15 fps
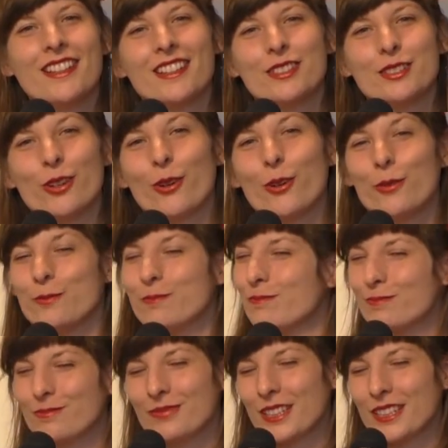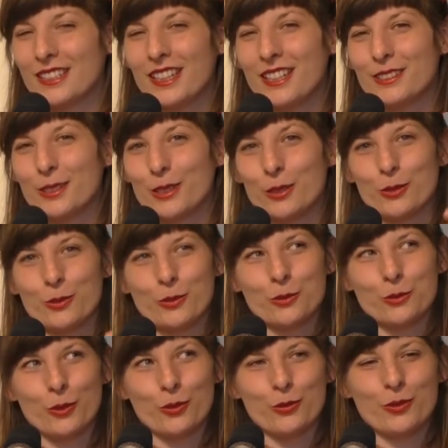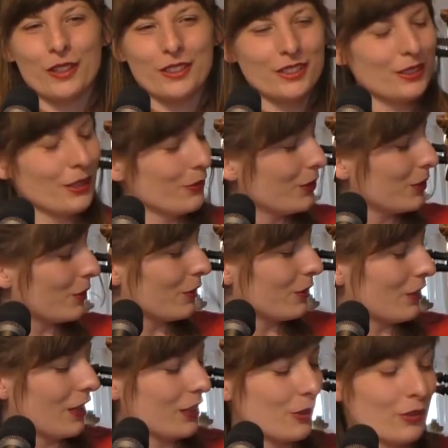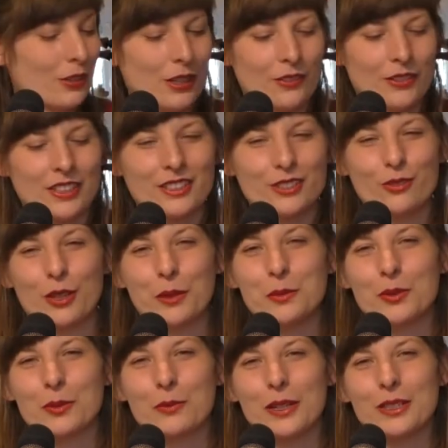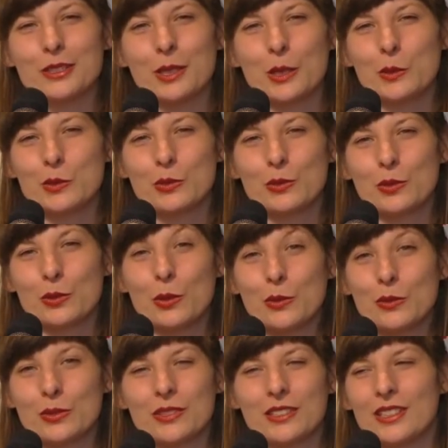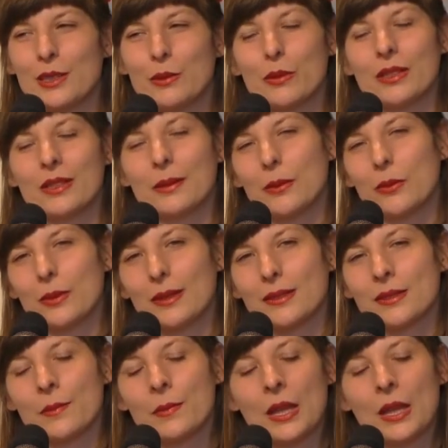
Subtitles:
so it's easy to not find it, and I don't have any stripes on my cello, so you don't see where the note is.